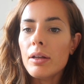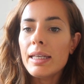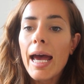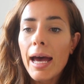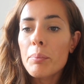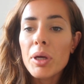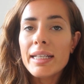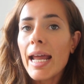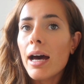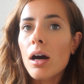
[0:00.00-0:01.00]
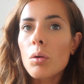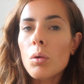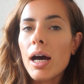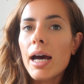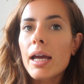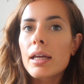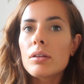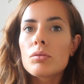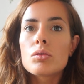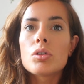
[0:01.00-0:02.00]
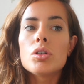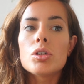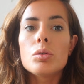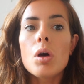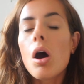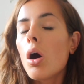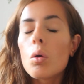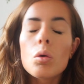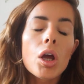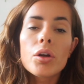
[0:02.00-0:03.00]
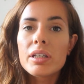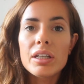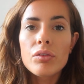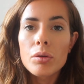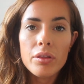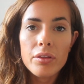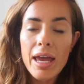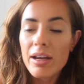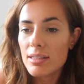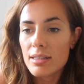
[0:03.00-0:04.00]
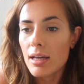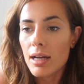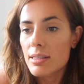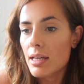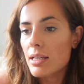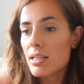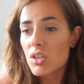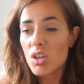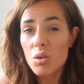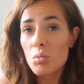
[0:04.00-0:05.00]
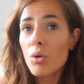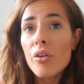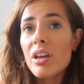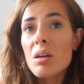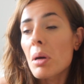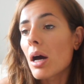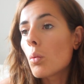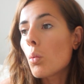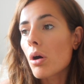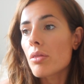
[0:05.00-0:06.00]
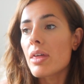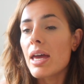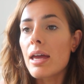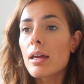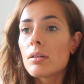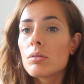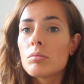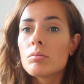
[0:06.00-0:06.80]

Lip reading: But now I can do a whole load of different exercises. I don't worry about what they're